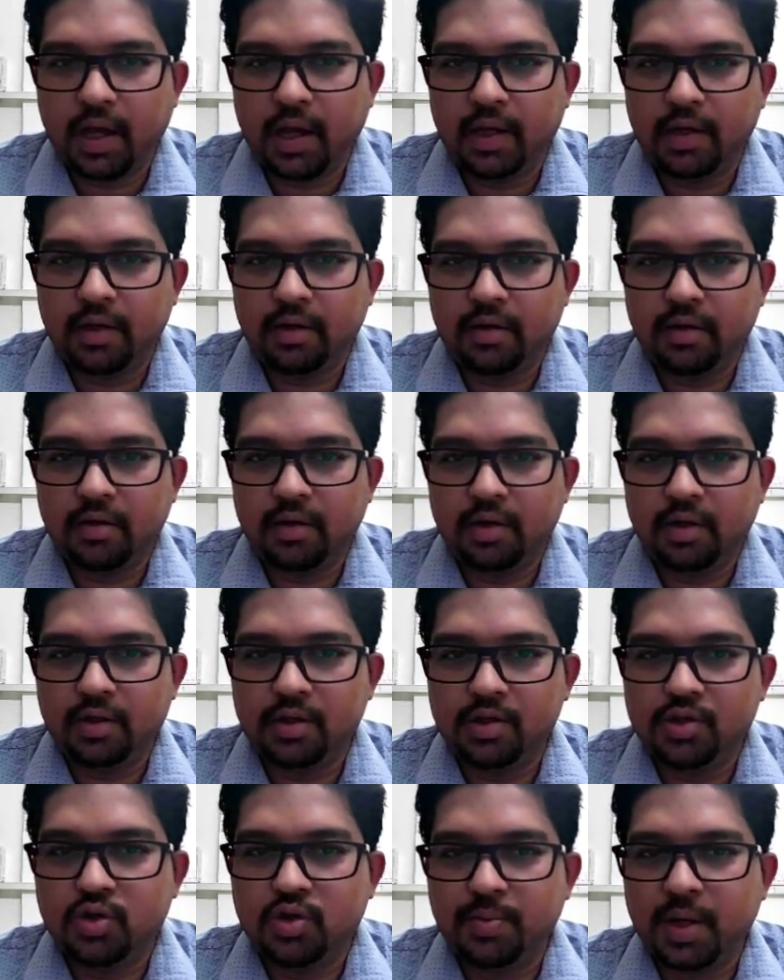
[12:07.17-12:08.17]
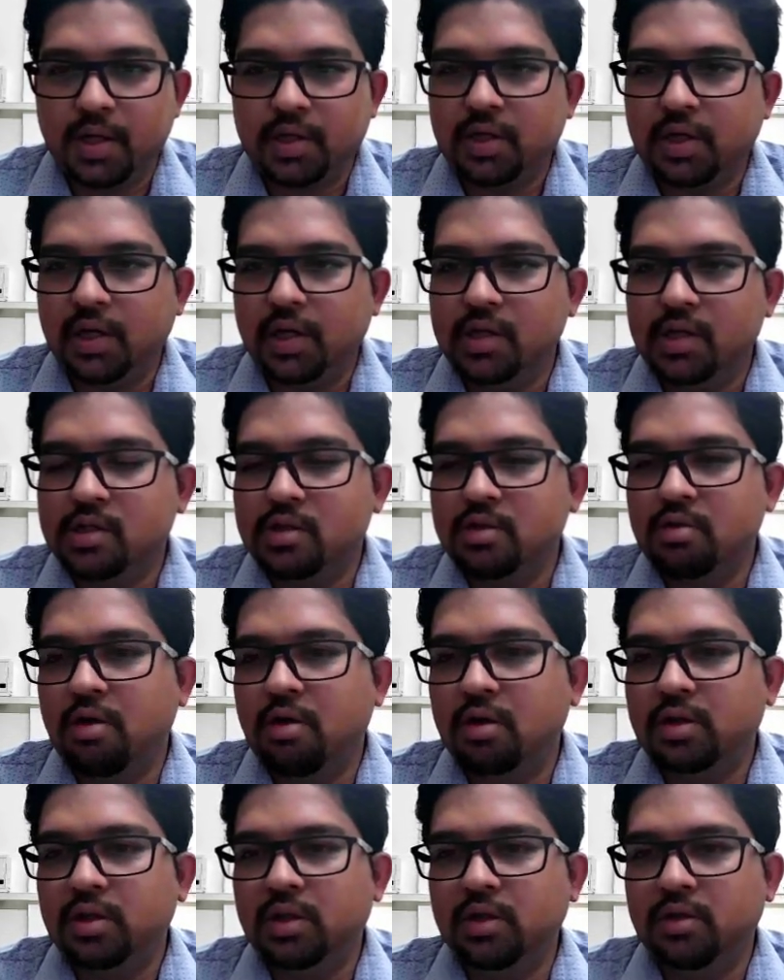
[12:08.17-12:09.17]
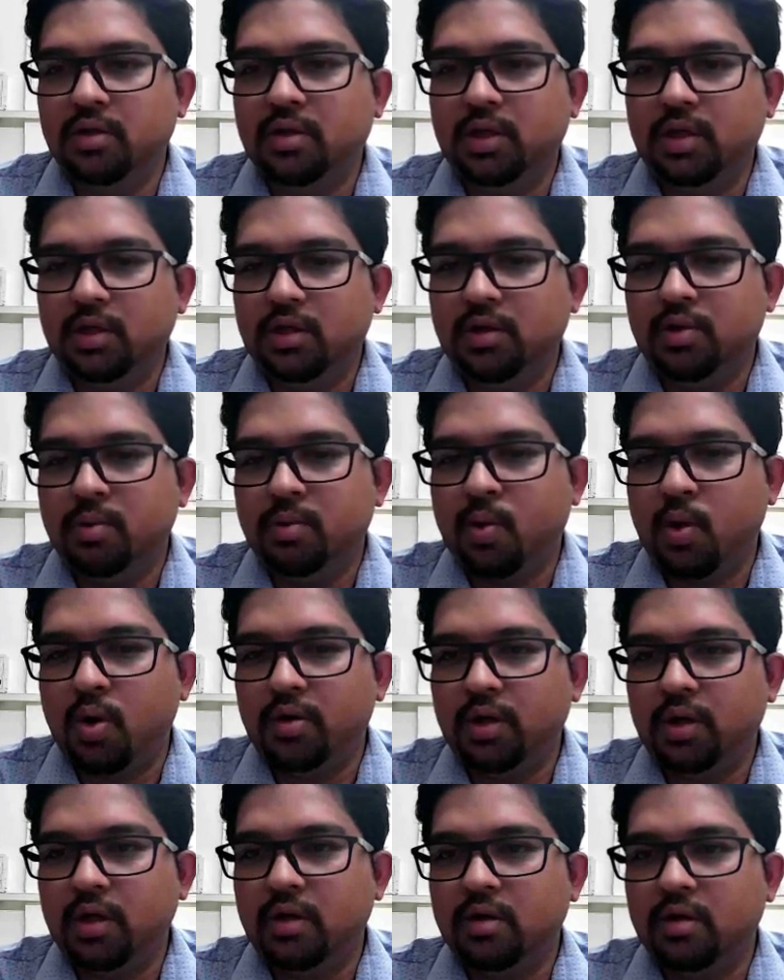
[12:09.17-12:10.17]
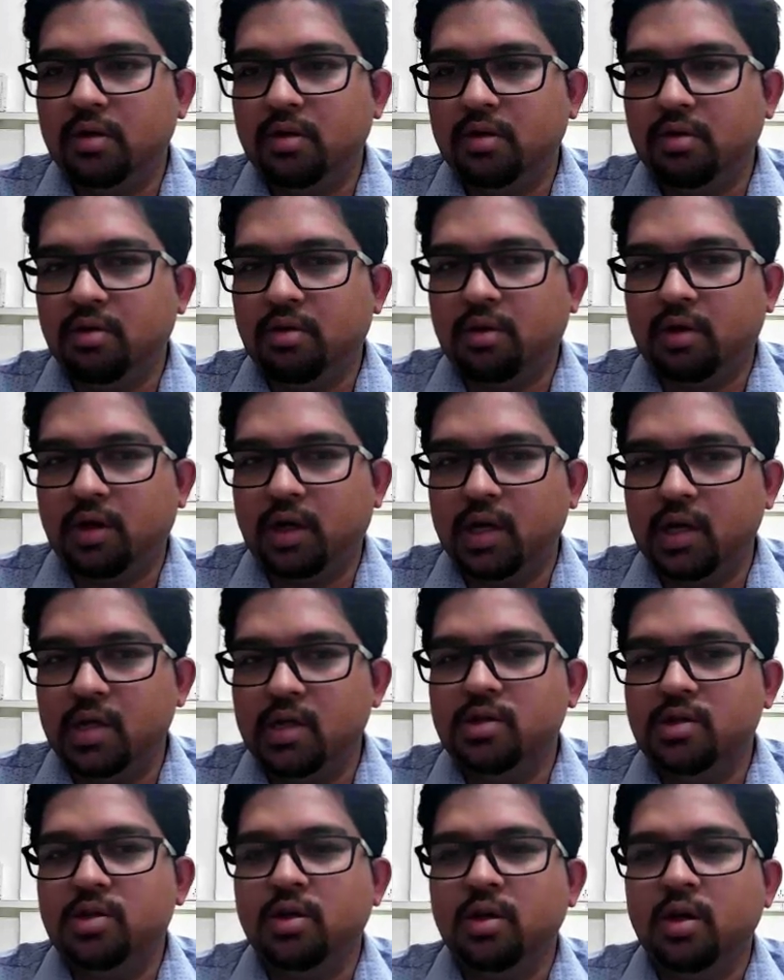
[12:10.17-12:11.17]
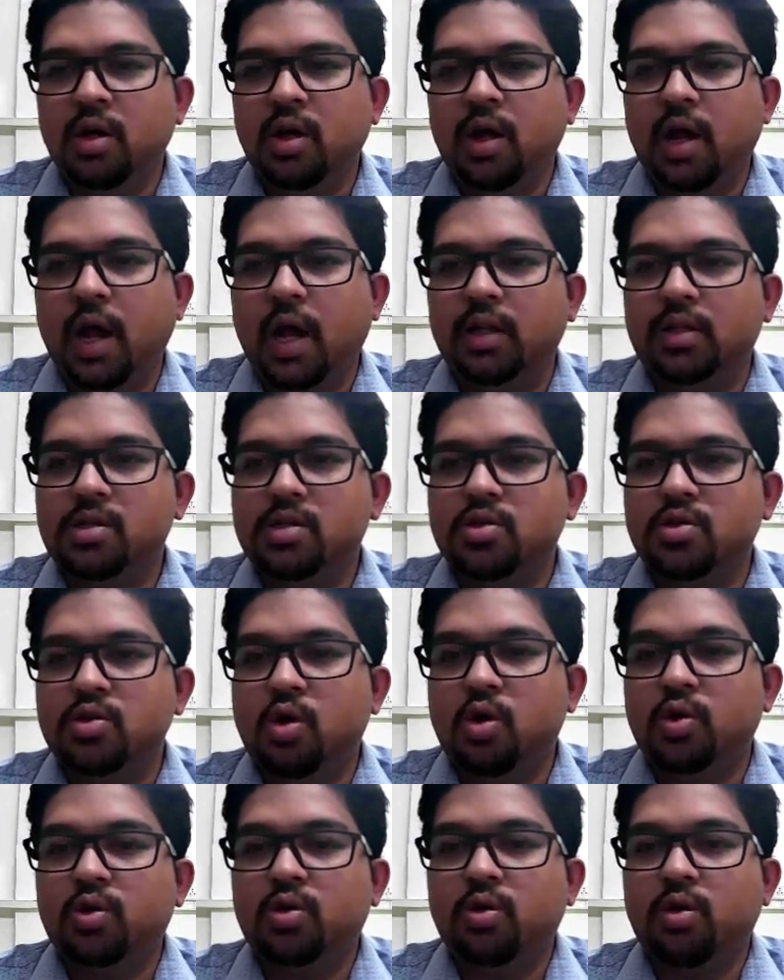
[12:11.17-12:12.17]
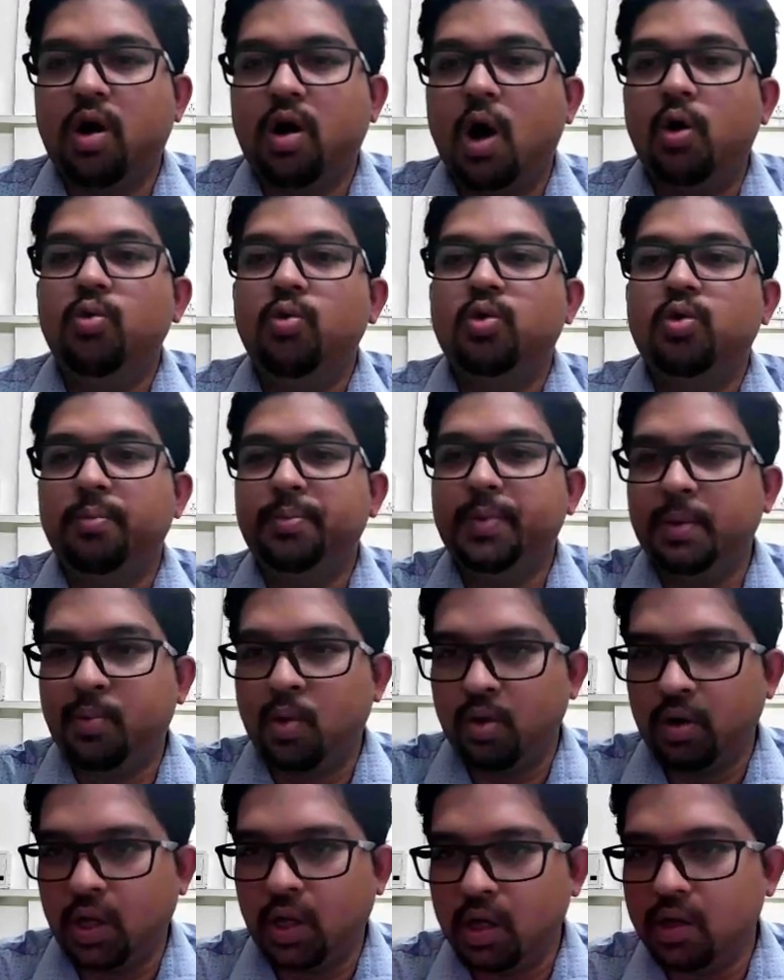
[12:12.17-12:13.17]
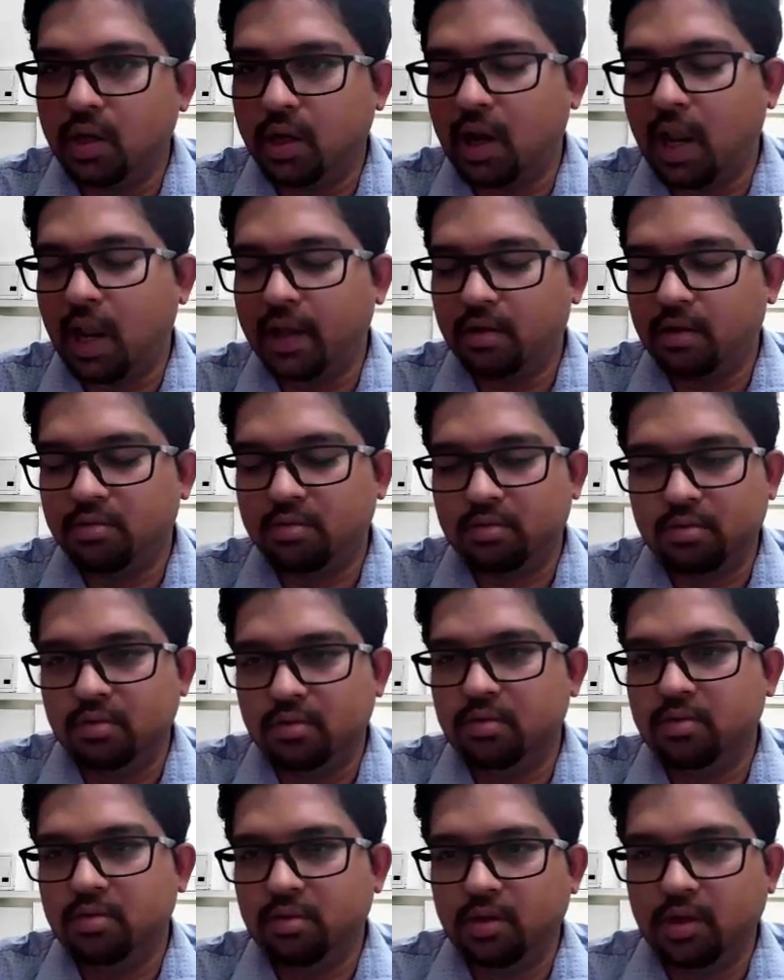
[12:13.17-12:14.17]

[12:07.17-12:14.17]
And this geometry is not in the, you know, bonding range, and this is not out of the bonding range, like